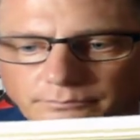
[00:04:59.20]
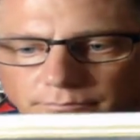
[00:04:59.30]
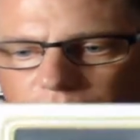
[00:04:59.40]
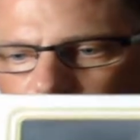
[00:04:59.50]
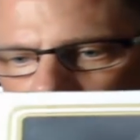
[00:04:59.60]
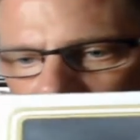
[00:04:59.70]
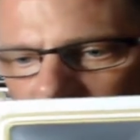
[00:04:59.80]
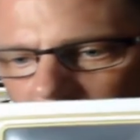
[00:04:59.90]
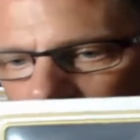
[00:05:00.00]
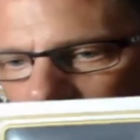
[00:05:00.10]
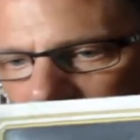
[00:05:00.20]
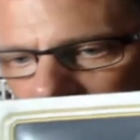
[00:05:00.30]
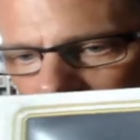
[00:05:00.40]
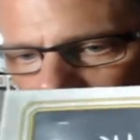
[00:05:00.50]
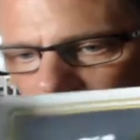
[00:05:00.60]
We got
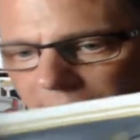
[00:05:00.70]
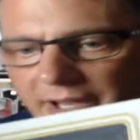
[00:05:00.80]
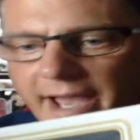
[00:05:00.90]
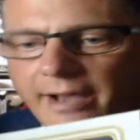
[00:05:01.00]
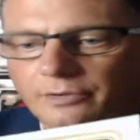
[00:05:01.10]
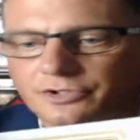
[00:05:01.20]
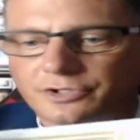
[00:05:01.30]
Hagrid up in the house.